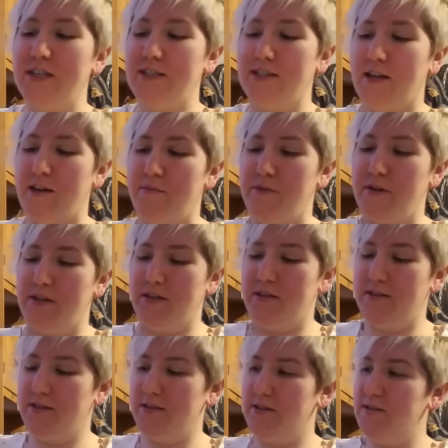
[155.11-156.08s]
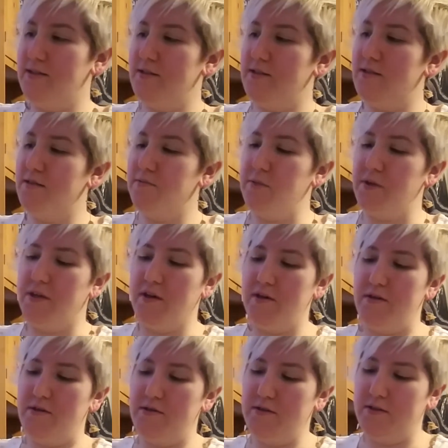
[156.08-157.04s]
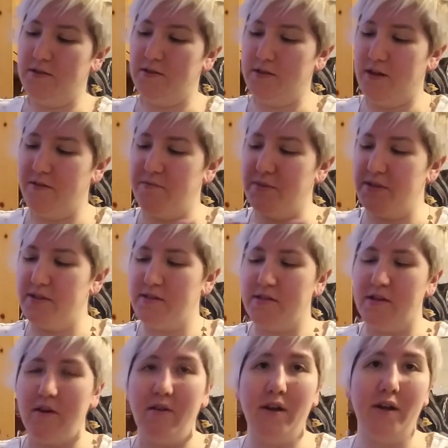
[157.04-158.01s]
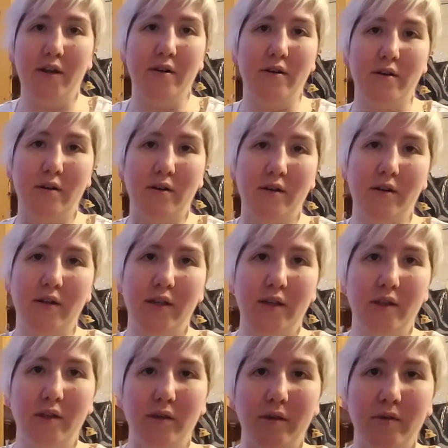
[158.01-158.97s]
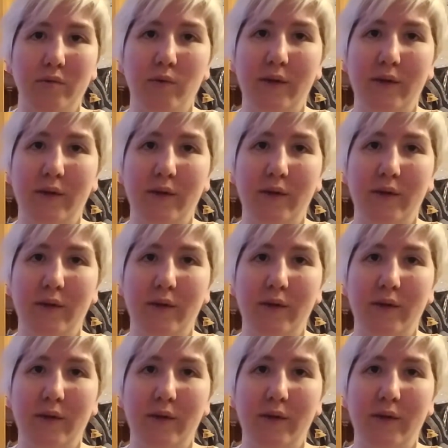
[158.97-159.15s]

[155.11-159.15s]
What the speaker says: excited by this because I've been staring at her in the